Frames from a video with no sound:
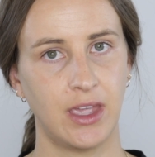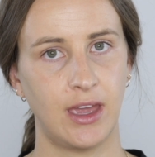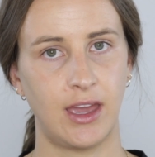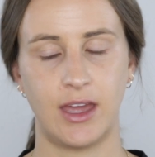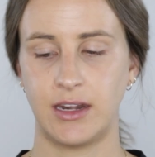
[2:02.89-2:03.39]

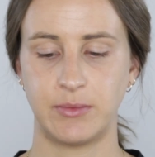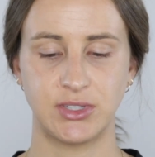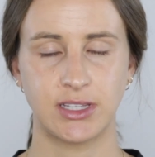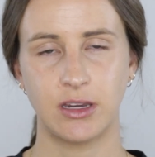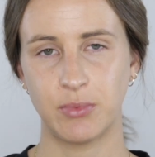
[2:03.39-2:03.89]
And I'm
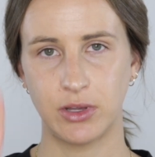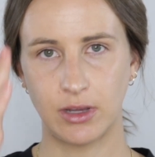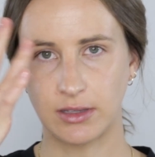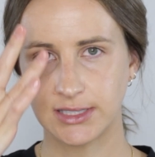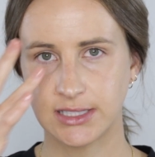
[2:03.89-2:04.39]
just going to put
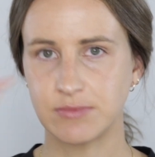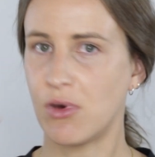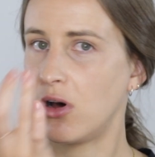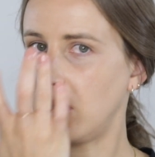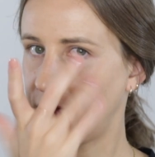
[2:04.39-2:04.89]
a
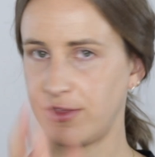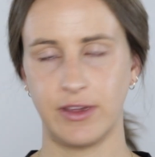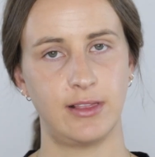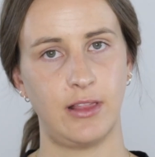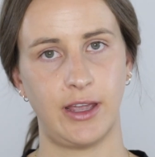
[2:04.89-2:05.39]
small
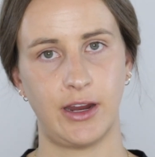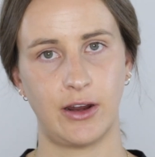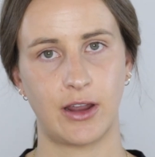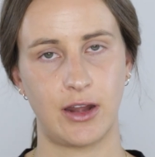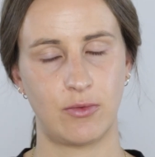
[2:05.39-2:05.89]
thin
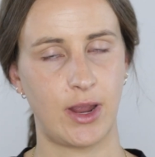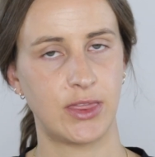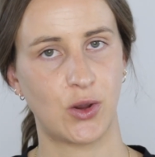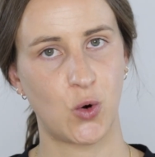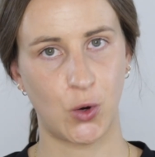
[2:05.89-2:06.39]
layer kind of right in
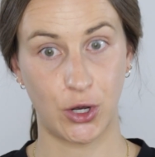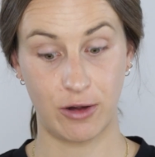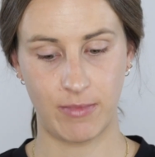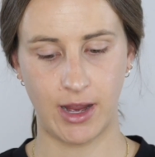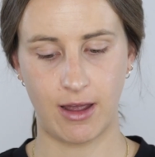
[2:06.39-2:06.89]
the corner
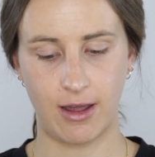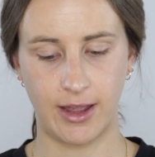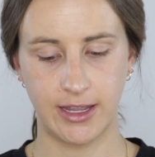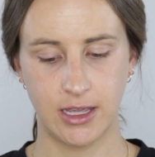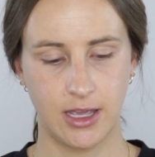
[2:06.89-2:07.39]
of my
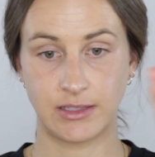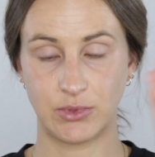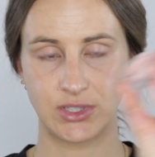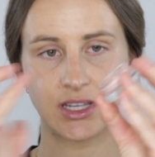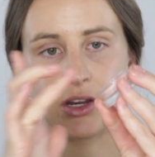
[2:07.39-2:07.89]
eye. So I'm
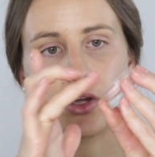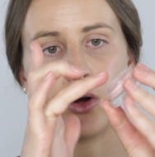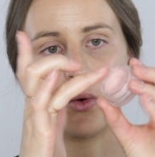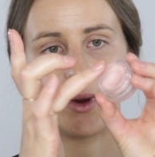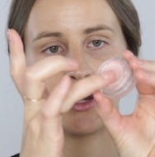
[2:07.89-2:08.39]
just going to
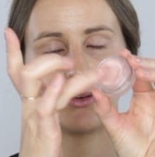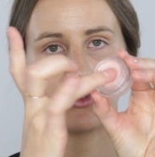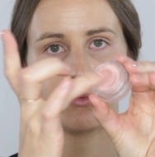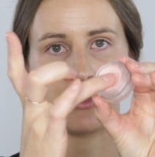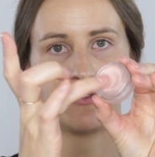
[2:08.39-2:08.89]
go right in
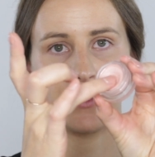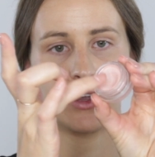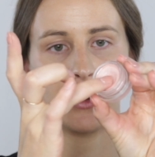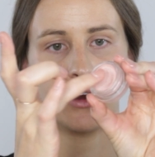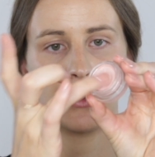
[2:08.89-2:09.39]
with my
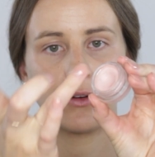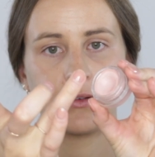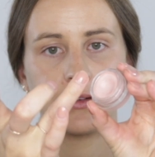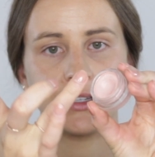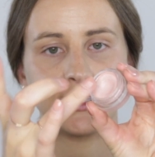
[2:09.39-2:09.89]
finger,
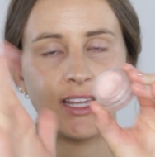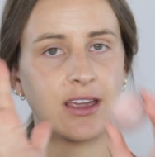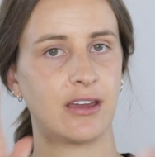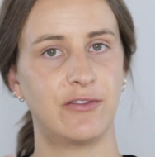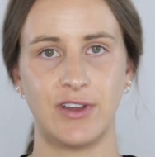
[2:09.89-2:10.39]
just
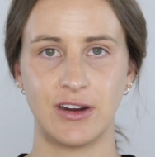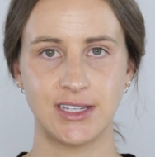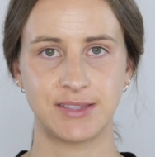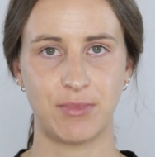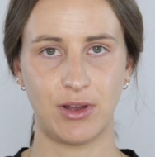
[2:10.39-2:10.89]
take a very
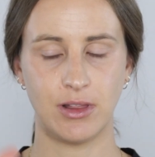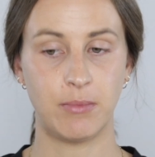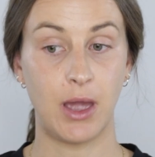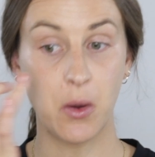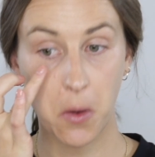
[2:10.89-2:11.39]
small
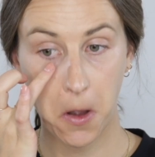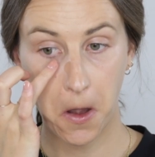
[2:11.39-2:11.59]
amount